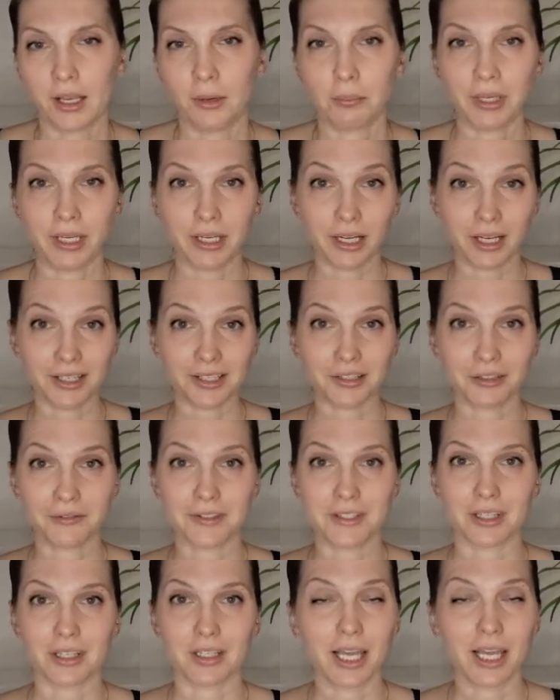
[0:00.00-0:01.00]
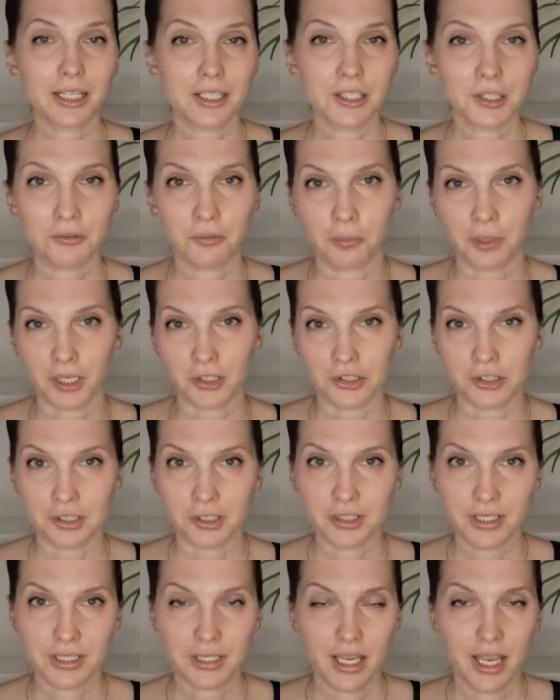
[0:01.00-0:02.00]
and because of selective
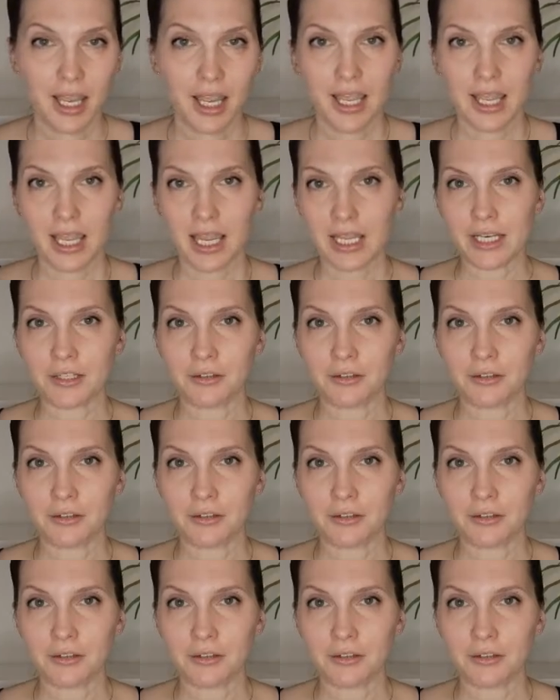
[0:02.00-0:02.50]
pressures,